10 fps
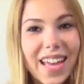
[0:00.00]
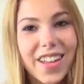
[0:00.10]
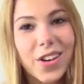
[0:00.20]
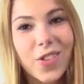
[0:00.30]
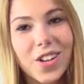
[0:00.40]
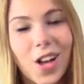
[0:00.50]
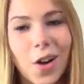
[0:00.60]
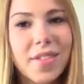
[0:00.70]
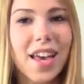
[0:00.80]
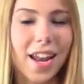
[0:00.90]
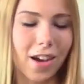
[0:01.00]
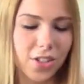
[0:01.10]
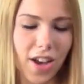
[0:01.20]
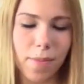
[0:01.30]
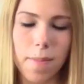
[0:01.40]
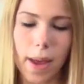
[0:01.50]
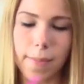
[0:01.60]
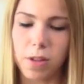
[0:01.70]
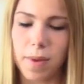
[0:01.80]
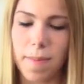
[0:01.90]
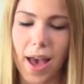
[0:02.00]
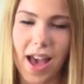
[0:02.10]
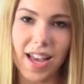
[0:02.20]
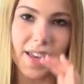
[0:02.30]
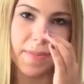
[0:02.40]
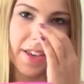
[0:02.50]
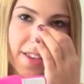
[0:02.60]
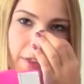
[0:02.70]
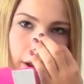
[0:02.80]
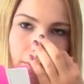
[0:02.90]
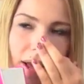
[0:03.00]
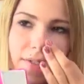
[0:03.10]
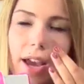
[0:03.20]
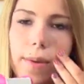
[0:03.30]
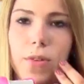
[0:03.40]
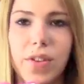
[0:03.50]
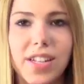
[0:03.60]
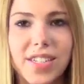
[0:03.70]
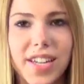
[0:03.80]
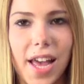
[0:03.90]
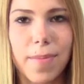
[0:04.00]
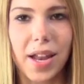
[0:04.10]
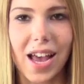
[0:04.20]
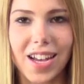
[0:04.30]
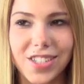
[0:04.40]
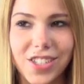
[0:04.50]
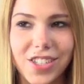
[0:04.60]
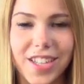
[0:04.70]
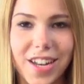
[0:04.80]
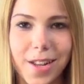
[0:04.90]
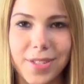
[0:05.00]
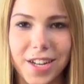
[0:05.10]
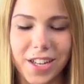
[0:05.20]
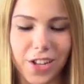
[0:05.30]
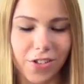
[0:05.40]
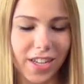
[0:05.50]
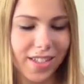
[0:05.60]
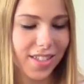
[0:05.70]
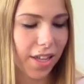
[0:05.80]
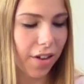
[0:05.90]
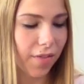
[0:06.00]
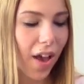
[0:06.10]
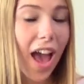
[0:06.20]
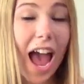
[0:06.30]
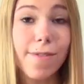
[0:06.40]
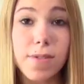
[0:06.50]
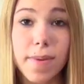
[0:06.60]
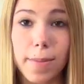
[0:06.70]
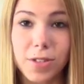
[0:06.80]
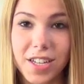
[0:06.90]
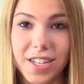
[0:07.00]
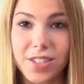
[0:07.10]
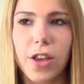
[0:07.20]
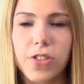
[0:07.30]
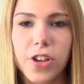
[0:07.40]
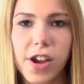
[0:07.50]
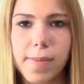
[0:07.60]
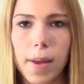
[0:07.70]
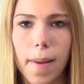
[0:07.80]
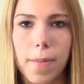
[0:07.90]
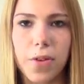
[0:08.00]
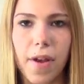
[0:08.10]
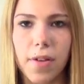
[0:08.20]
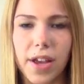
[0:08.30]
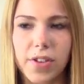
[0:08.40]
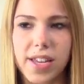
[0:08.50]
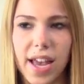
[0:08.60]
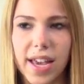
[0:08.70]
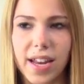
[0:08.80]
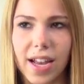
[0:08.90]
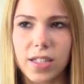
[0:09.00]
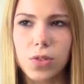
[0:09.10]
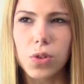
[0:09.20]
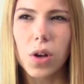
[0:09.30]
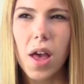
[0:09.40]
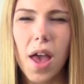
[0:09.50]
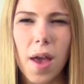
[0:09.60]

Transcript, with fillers: And then going along with that, I also have my Bible in my bag because I thought I would have time to read it today, but I actually just ended up studying Greek instead of having a Bible study. So I used to carry my Bible around every day in high school,